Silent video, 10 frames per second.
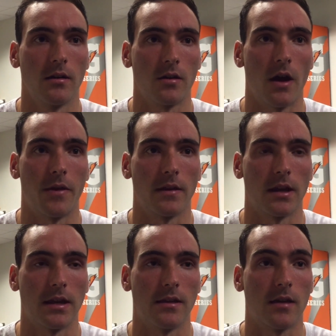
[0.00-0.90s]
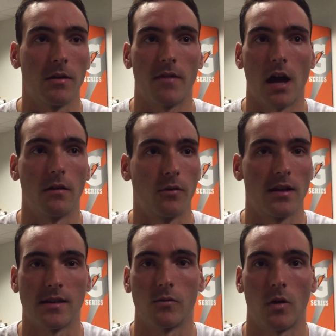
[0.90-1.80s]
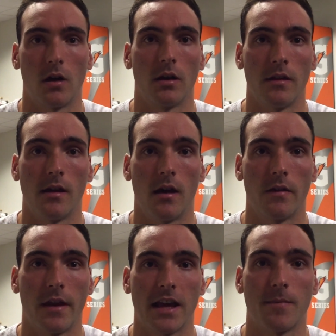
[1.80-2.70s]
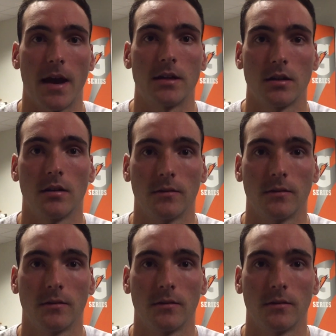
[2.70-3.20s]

So I think that he's going to be vital for us as well in the next match.